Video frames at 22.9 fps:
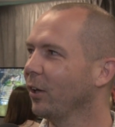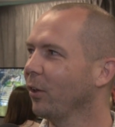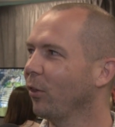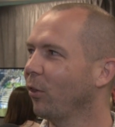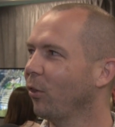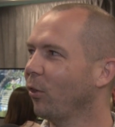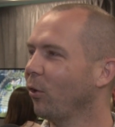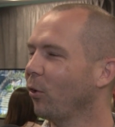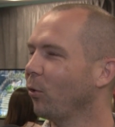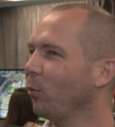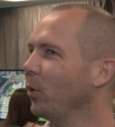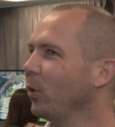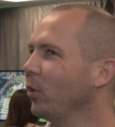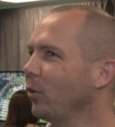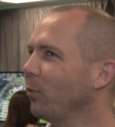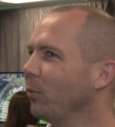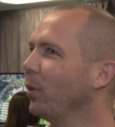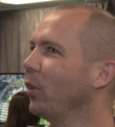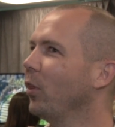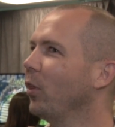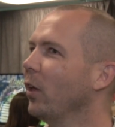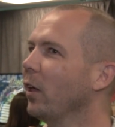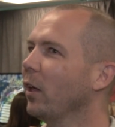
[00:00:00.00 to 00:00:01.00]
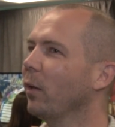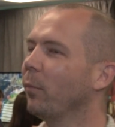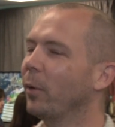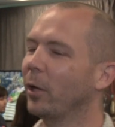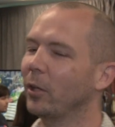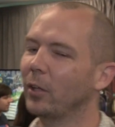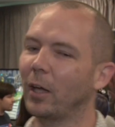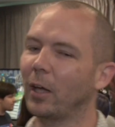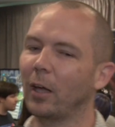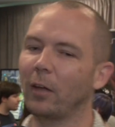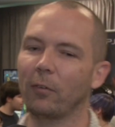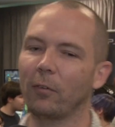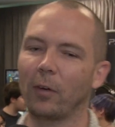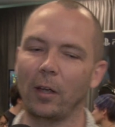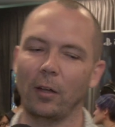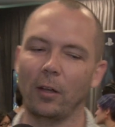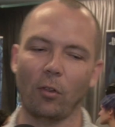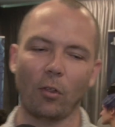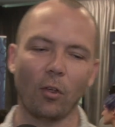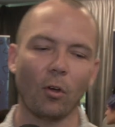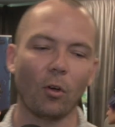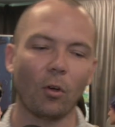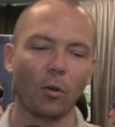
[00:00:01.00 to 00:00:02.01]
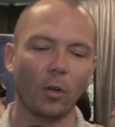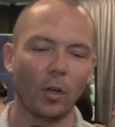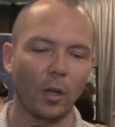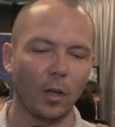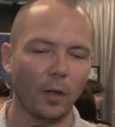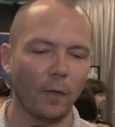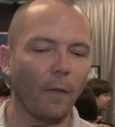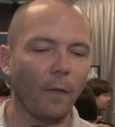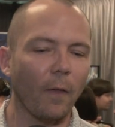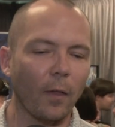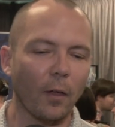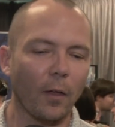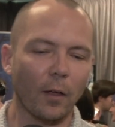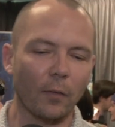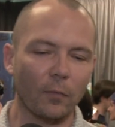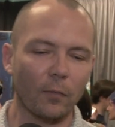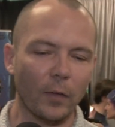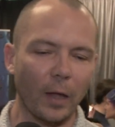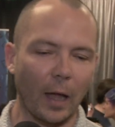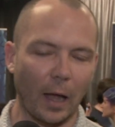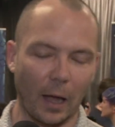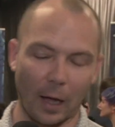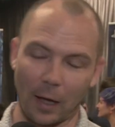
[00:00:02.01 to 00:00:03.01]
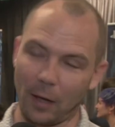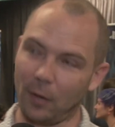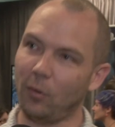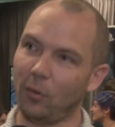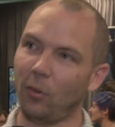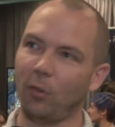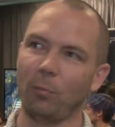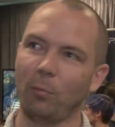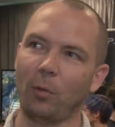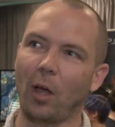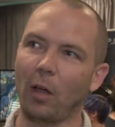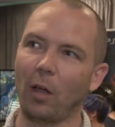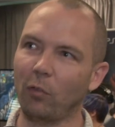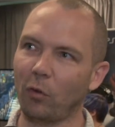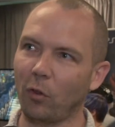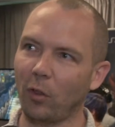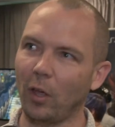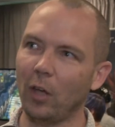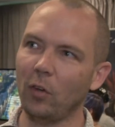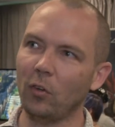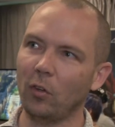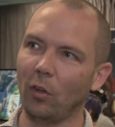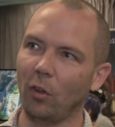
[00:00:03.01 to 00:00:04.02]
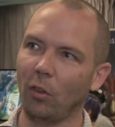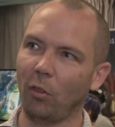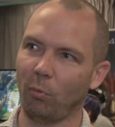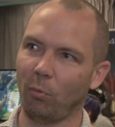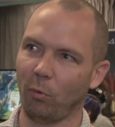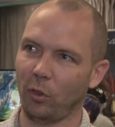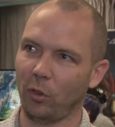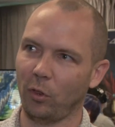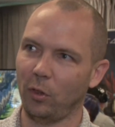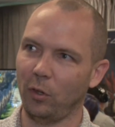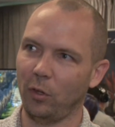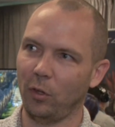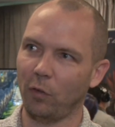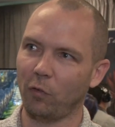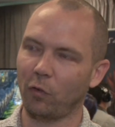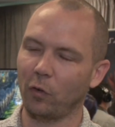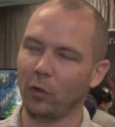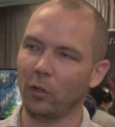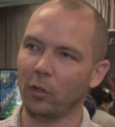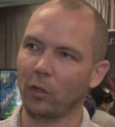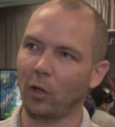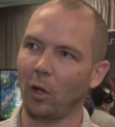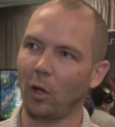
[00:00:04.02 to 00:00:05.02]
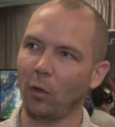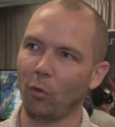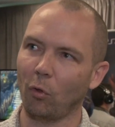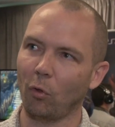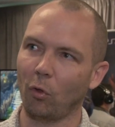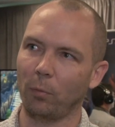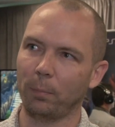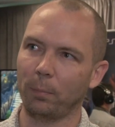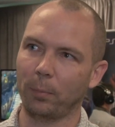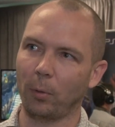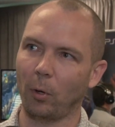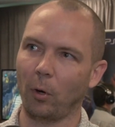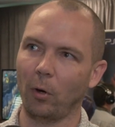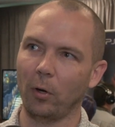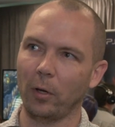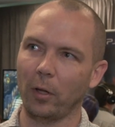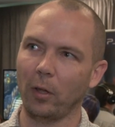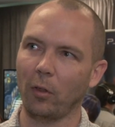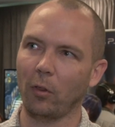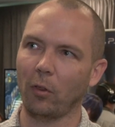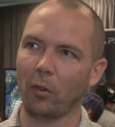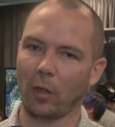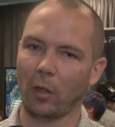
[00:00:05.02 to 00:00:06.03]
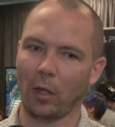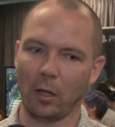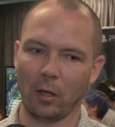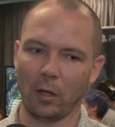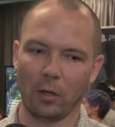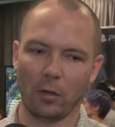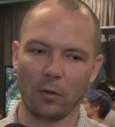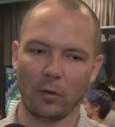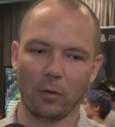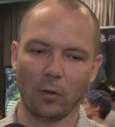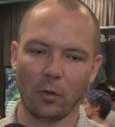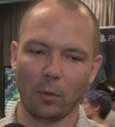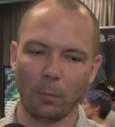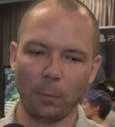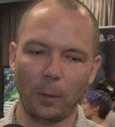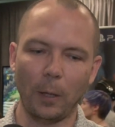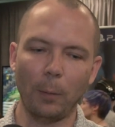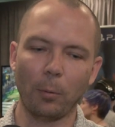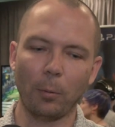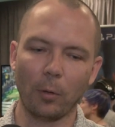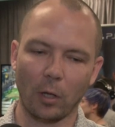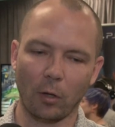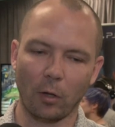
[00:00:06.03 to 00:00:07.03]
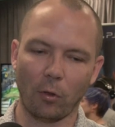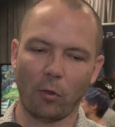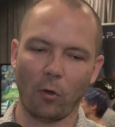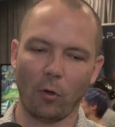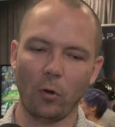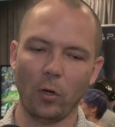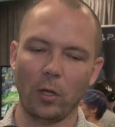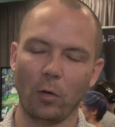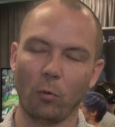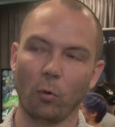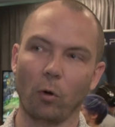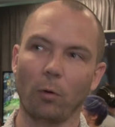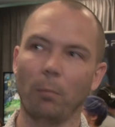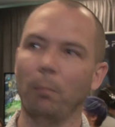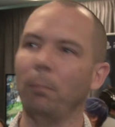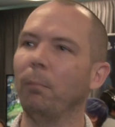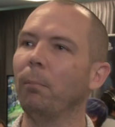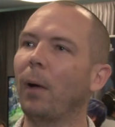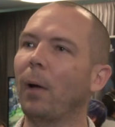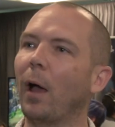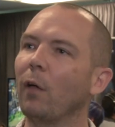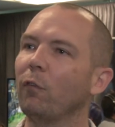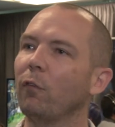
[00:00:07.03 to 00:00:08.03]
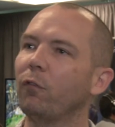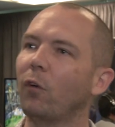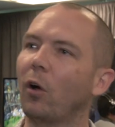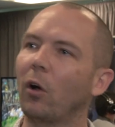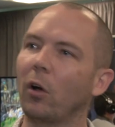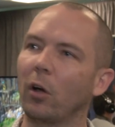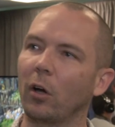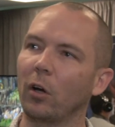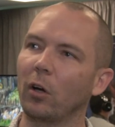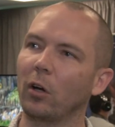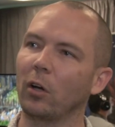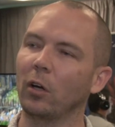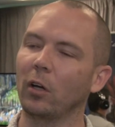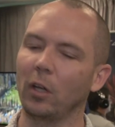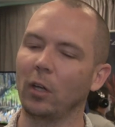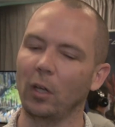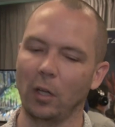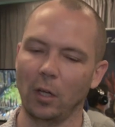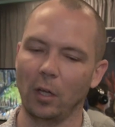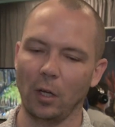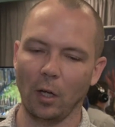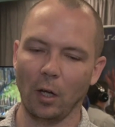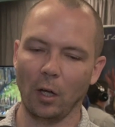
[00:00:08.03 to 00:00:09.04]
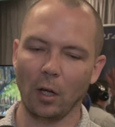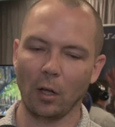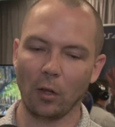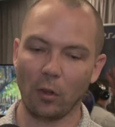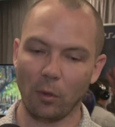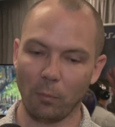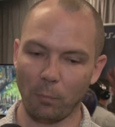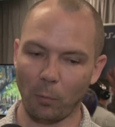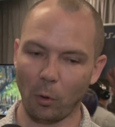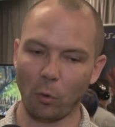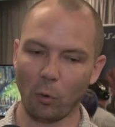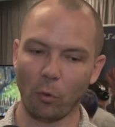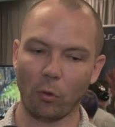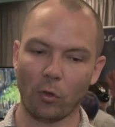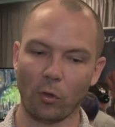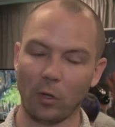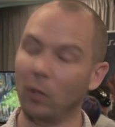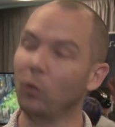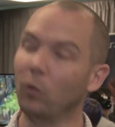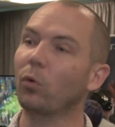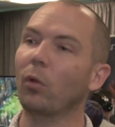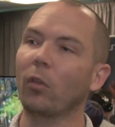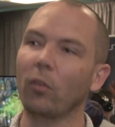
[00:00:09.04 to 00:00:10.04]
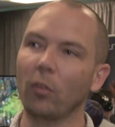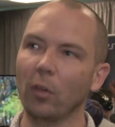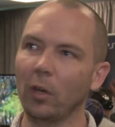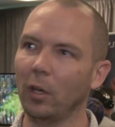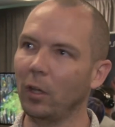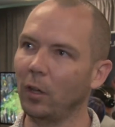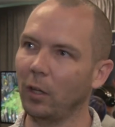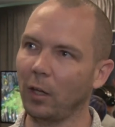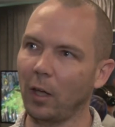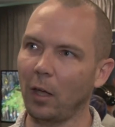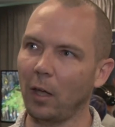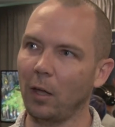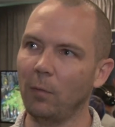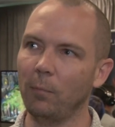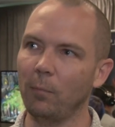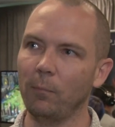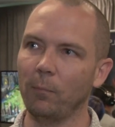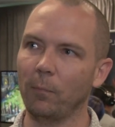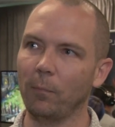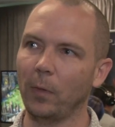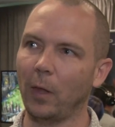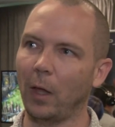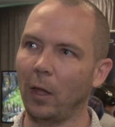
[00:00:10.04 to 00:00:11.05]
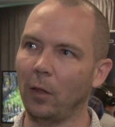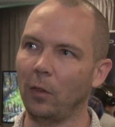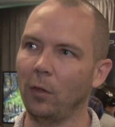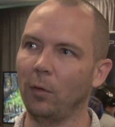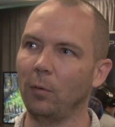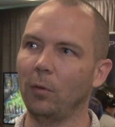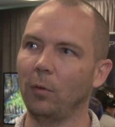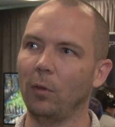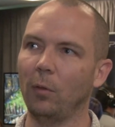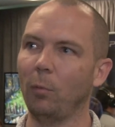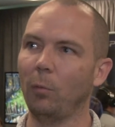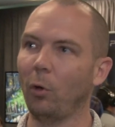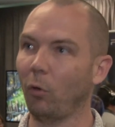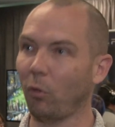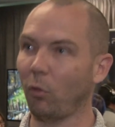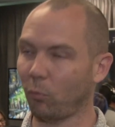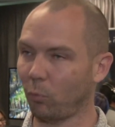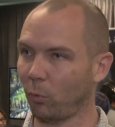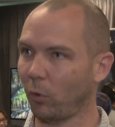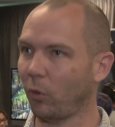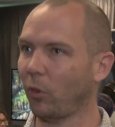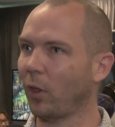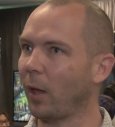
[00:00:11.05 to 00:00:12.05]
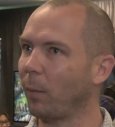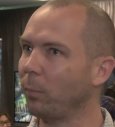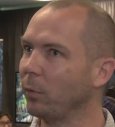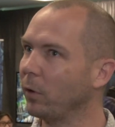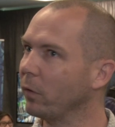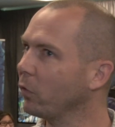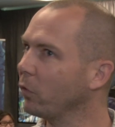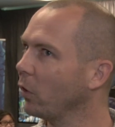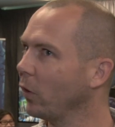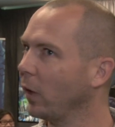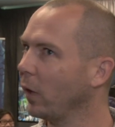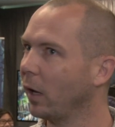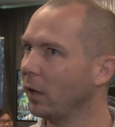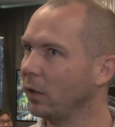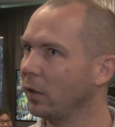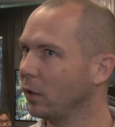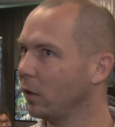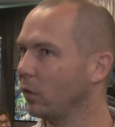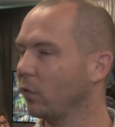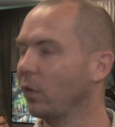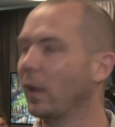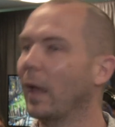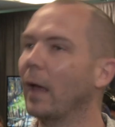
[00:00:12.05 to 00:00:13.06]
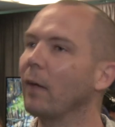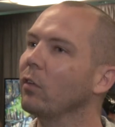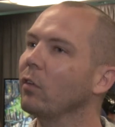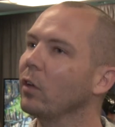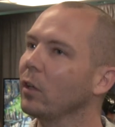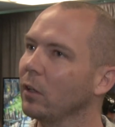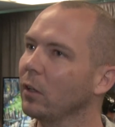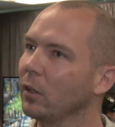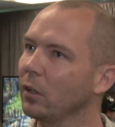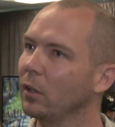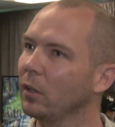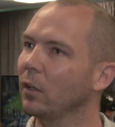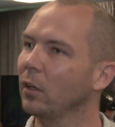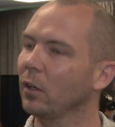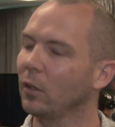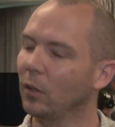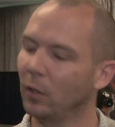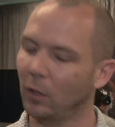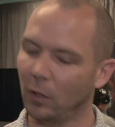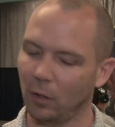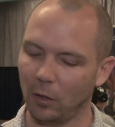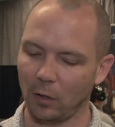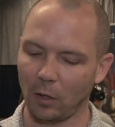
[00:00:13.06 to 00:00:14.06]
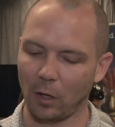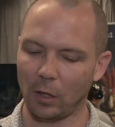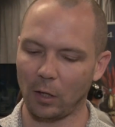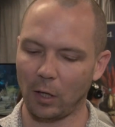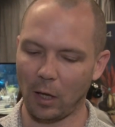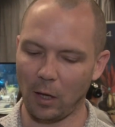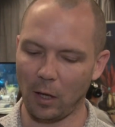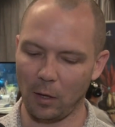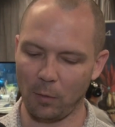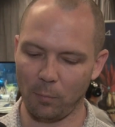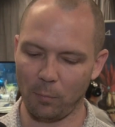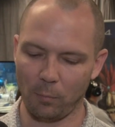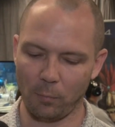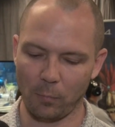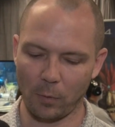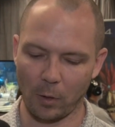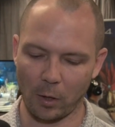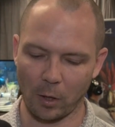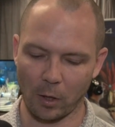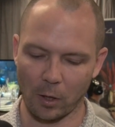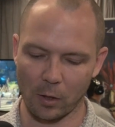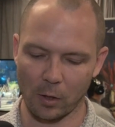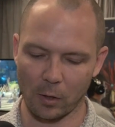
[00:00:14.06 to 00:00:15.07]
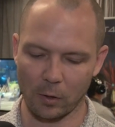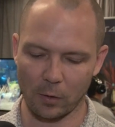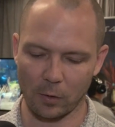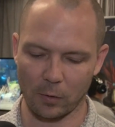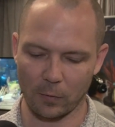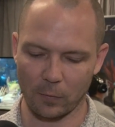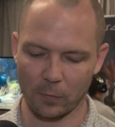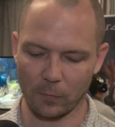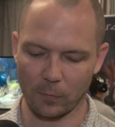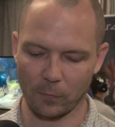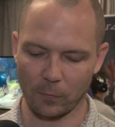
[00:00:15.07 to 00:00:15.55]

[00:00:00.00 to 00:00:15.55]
So we should be thinking about that, right? So had some conversations with different console parties, and the people at Sony were by far the most interested in the game and the, the most receptive to the idea of having a game, uh,